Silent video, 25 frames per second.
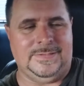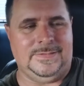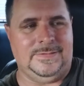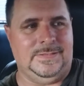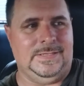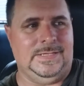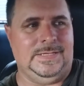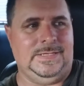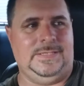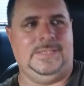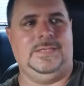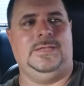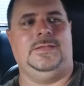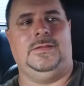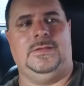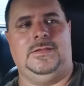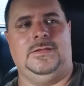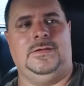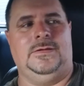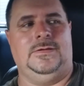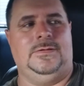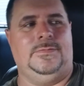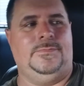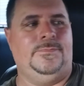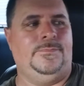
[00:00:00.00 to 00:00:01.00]
They get
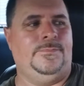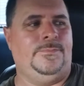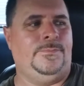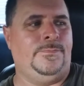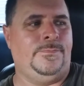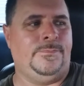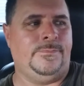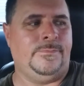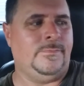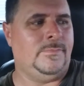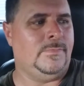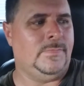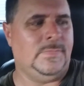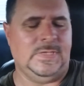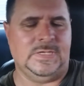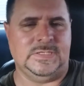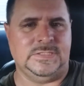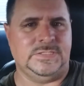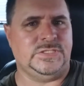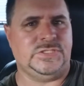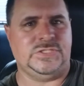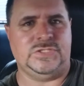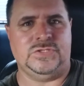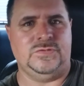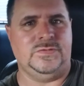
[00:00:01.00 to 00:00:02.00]
they're
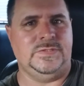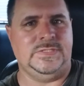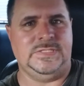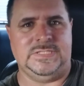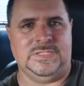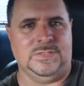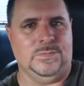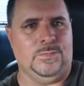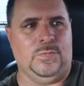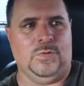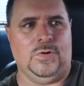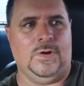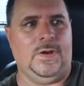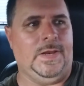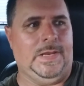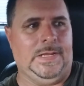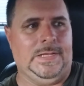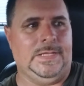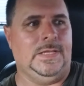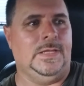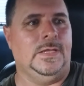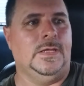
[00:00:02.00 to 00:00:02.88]
just too easy to break.